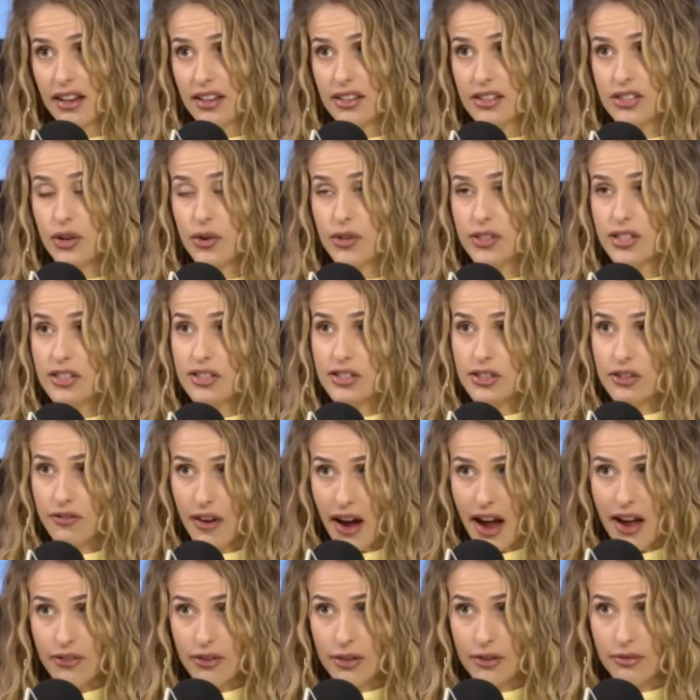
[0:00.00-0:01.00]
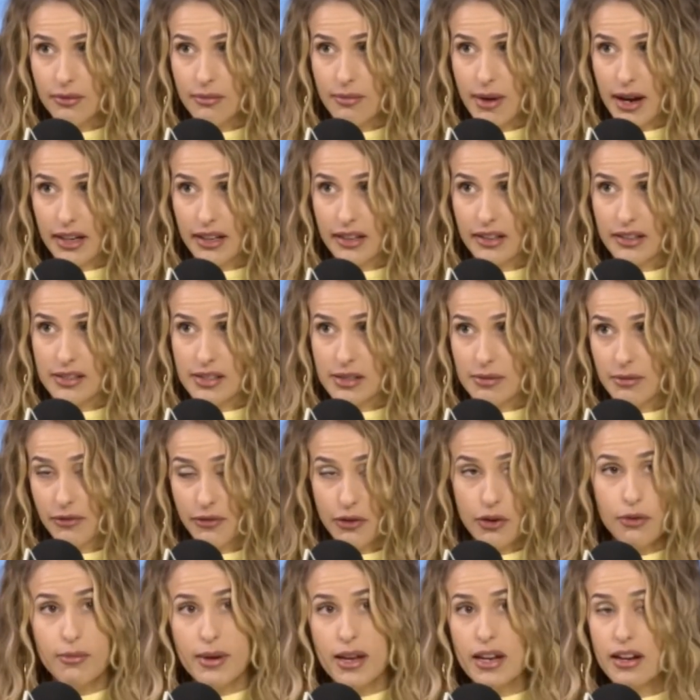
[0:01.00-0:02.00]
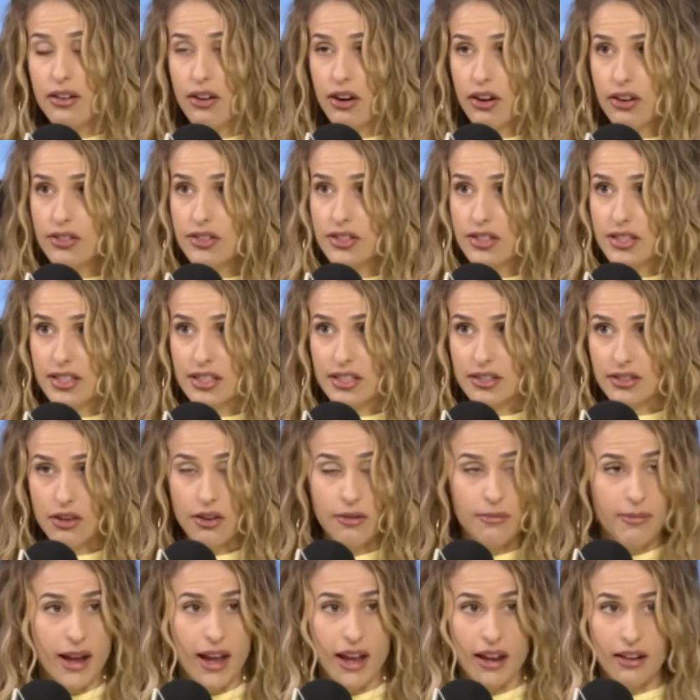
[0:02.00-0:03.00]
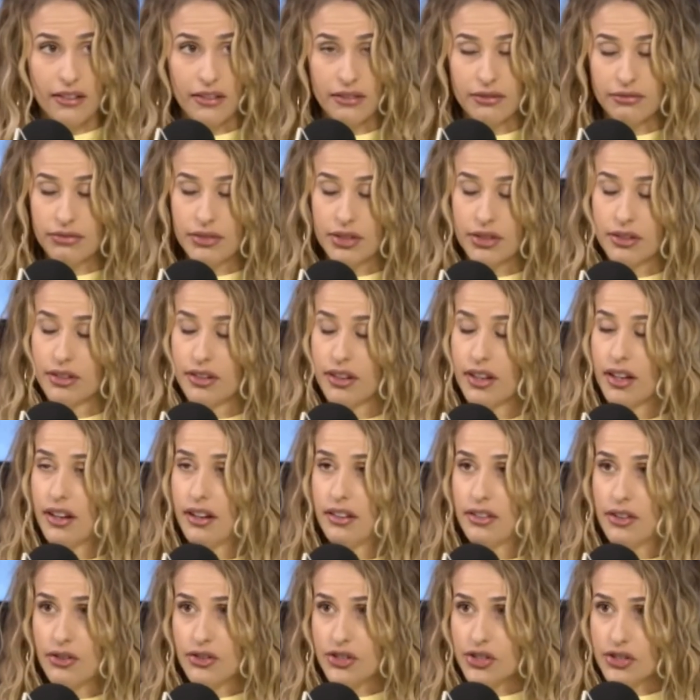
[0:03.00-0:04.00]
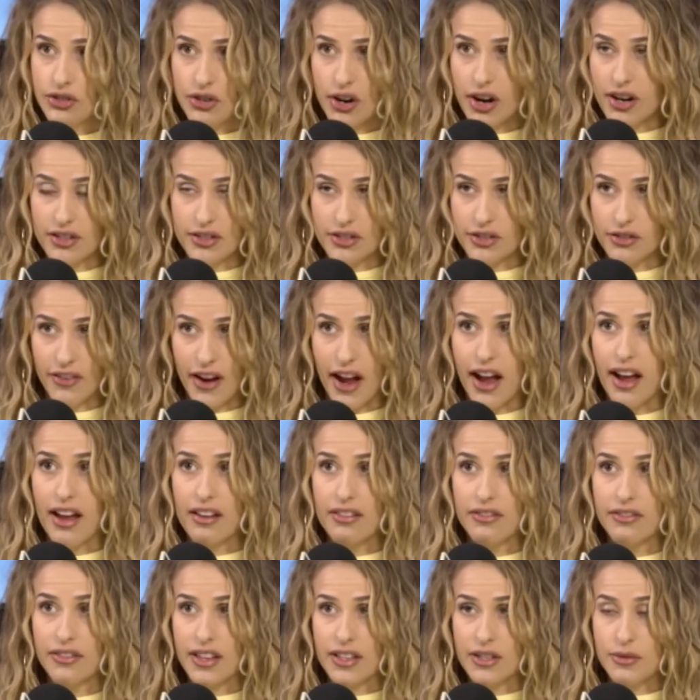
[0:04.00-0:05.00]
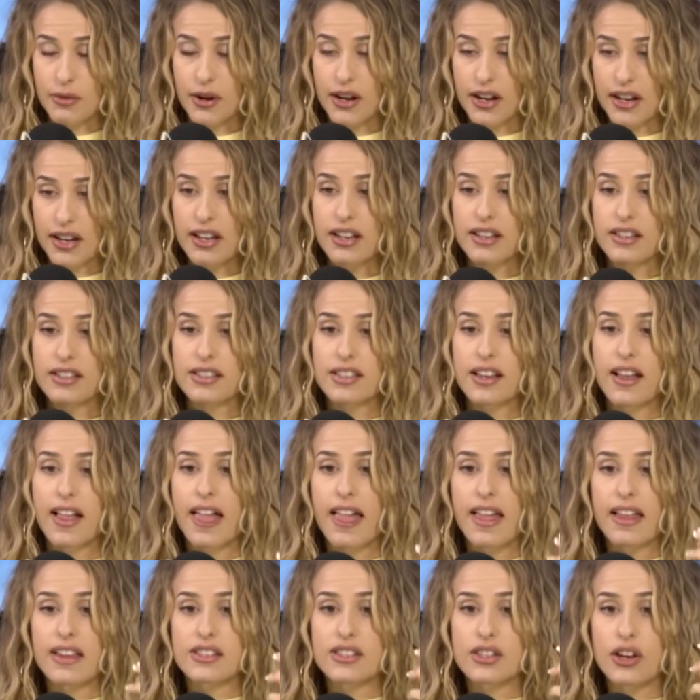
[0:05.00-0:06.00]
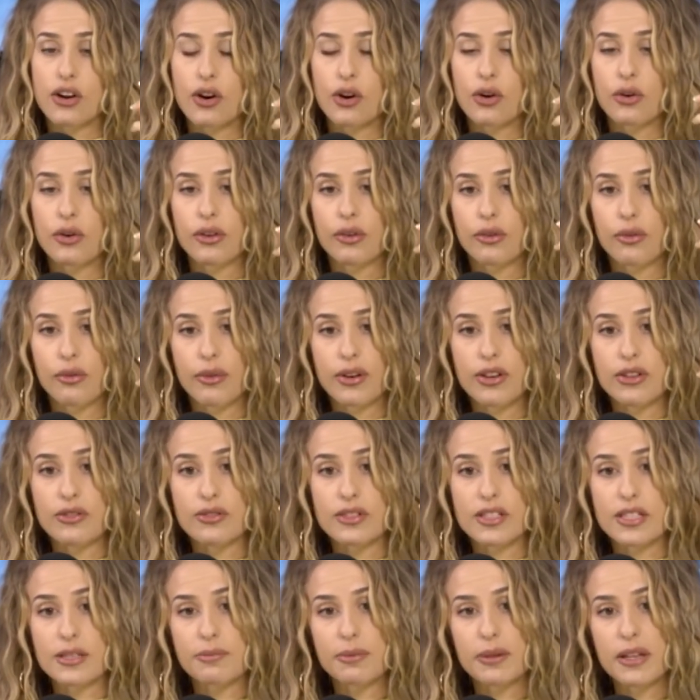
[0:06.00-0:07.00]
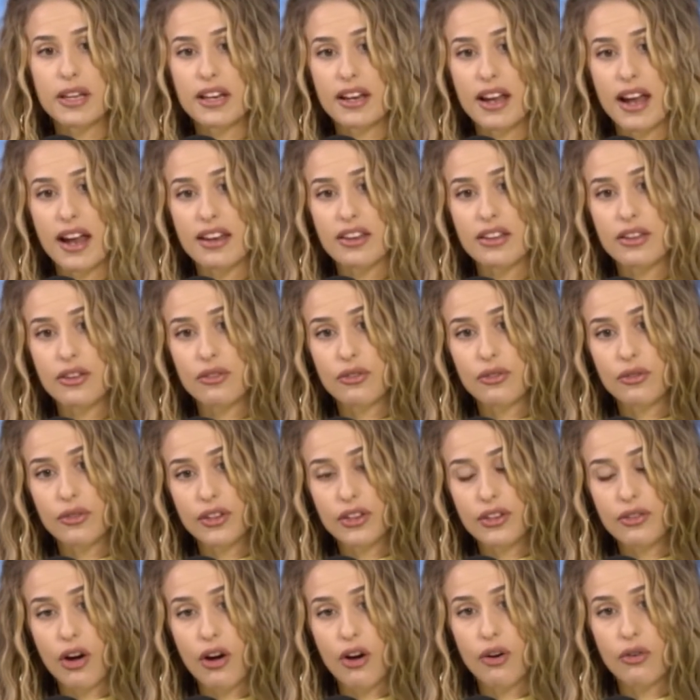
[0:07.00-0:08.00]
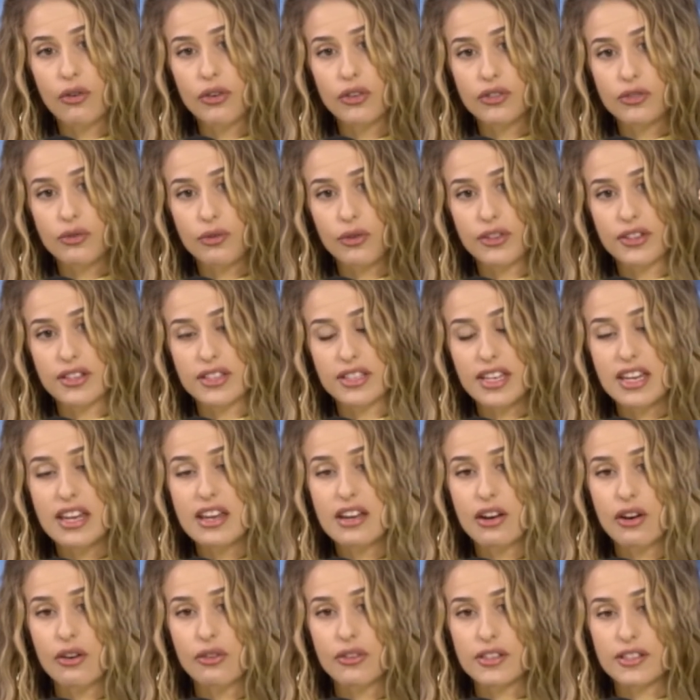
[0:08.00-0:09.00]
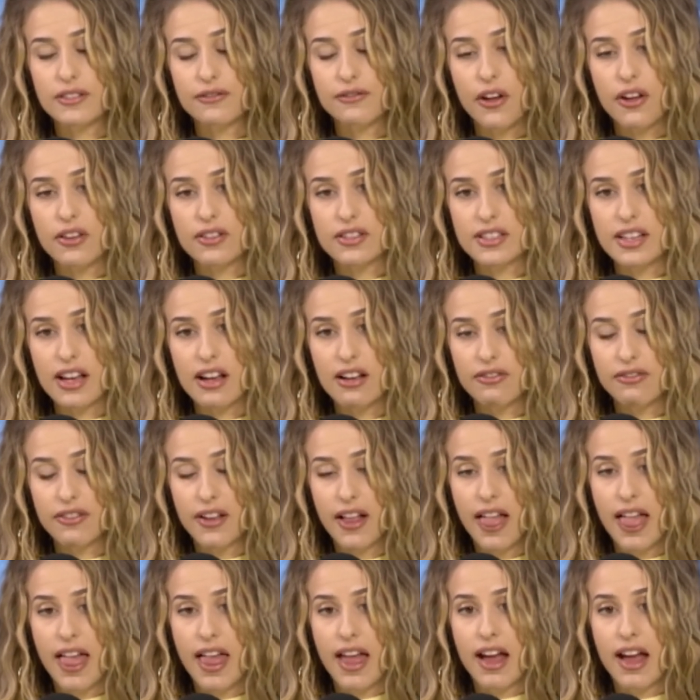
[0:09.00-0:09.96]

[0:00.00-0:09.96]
So it's a survival mechanism. If you meet a narcissist, oh man, they're just trying to survive. That's what it is. So when you split and you go toward this ego, this false self,